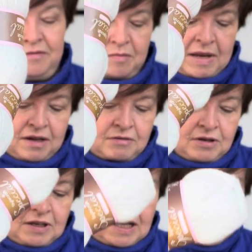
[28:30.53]
the
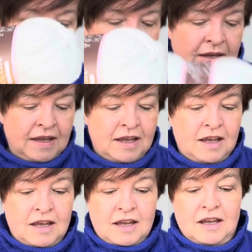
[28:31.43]
background color.
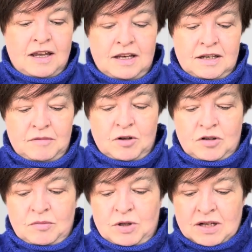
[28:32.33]
And I'm going
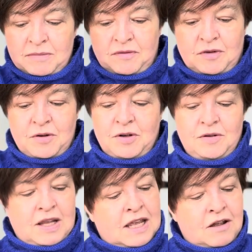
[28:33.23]
to put up a photo
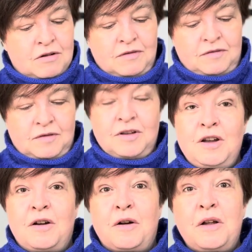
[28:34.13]
here of
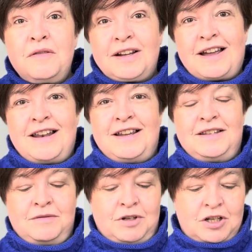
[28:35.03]
all the
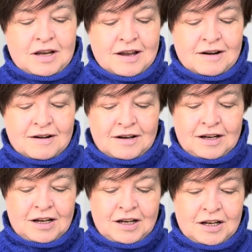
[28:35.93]
colors which are
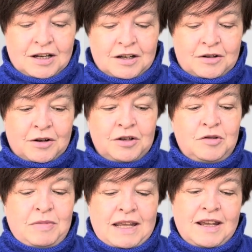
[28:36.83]
going
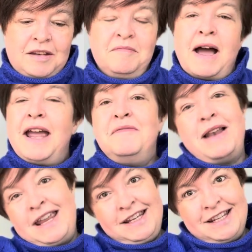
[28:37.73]
to be in my
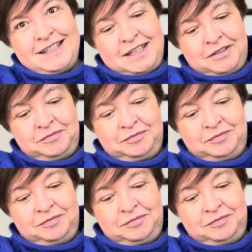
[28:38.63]
blanket.